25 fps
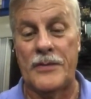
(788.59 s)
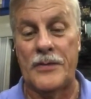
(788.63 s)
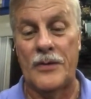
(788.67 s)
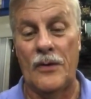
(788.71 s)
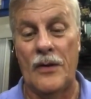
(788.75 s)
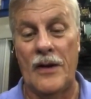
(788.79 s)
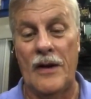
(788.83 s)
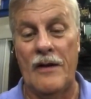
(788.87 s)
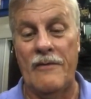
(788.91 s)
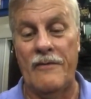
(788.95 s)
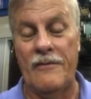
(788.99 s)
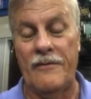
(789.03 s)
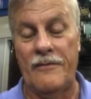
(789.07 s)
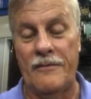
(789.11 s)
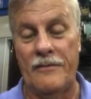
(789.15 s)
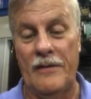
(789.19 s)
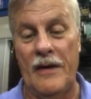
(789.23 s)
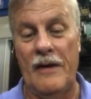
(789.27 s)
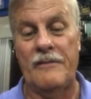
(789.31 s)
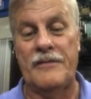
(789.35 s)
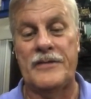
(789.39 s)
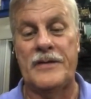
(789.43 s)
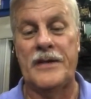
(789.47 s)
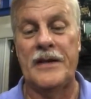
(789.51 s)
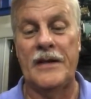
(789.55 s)
So
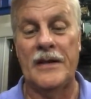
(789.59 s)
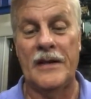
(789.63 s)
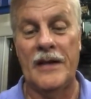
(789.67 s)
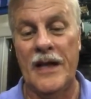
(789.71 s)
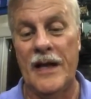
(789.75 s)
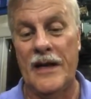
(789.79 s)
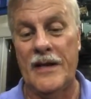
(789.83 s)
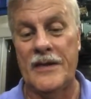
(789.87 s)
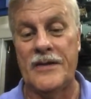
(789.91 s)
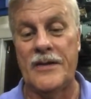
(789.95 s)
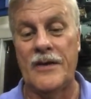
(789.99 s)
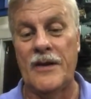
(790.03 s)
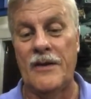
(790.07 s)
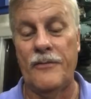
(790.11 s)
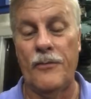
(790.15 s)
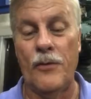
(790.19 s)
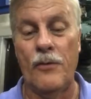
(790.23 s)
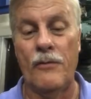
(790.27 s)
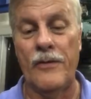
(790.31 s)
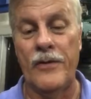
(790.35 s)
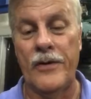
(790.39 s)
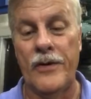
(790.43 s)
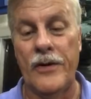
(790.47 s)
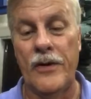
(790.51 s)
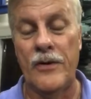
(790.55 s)
I've seen a lot of stuff
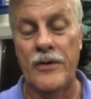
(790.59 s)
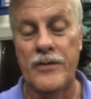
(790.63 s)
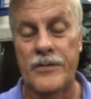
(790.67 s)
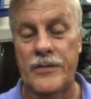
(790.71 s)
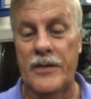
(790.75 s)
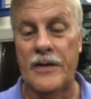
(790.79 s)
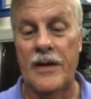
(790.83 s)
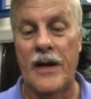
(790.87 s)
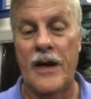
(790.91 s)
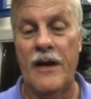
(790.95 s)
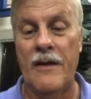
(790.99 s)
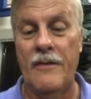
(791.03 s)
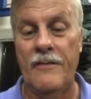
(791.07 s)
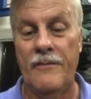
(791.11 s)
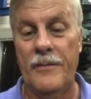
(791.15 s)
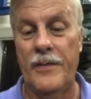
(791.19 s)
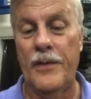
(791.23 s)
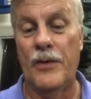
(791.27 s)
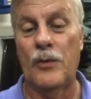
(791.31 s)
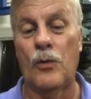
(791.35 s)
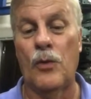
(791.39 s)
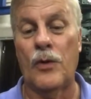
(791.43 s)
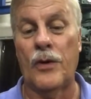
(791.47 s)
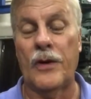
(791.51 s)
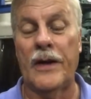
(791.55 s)
over the years. I have
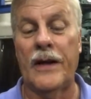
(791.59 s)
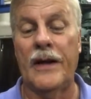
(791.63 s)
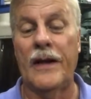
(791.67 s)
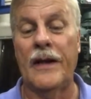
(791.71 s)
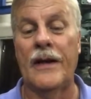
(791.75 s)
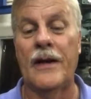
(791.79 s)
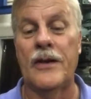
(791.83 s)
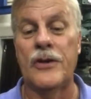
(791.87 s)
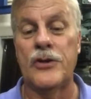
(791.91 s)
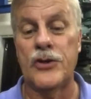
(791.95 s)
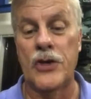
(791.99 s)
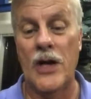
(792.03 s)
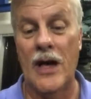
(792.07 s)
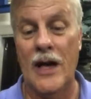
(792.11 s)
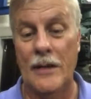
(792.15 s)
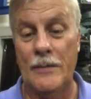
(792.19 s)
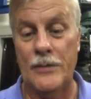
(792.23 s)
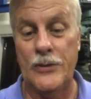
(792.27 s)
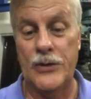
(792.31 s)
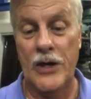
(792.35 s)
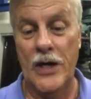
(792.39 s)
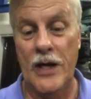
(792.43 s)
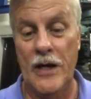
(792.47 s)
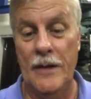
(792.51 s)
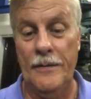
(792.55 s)
been working in a job
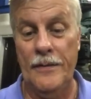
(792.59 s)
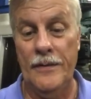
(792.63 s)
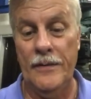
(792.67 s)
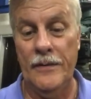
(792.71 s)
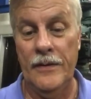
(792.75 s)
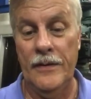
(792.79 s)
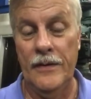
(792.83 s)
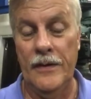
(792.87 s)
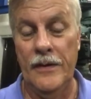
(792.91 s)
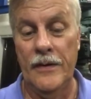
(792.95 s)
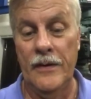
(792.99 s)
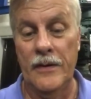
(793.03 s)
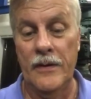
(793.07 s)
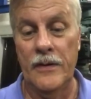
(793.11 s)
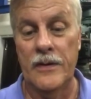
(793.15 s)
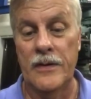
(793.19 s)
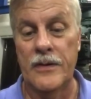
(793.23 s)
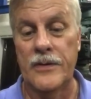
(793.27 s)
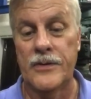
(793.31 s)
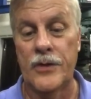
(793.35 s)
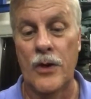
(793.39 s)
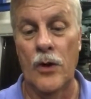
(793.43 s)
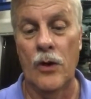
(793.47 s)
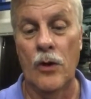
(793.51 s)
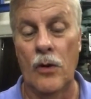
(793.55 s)
shop,
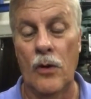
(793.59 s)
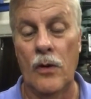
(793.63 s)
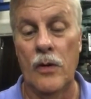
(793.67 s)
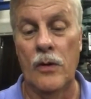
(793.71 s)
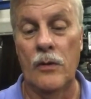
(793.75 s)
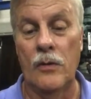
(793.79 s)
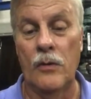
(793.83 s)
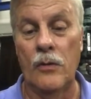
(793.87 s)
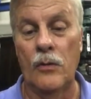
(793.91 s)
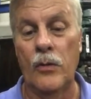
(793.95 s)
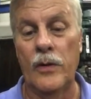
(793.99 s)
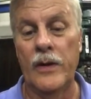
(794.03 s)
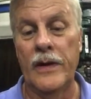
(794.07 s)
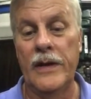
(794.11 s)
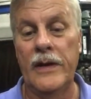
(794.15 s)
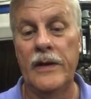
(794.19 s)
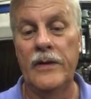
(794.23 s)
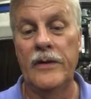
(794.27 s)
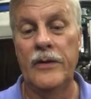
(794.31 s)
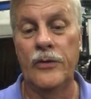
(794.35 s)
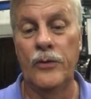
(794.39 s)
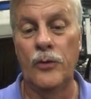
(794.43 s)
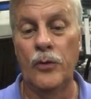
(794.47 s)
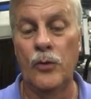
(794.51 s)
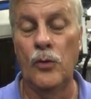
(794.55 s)
so we
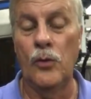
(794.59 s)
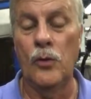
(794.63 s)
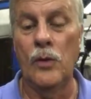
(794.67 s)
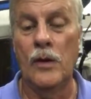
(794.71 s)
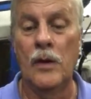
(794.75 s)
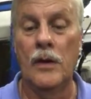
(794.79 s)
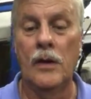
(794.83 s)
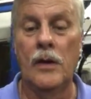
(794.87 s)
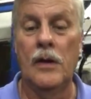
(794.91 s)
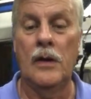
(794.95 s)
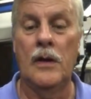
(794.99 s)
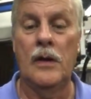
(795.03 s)
do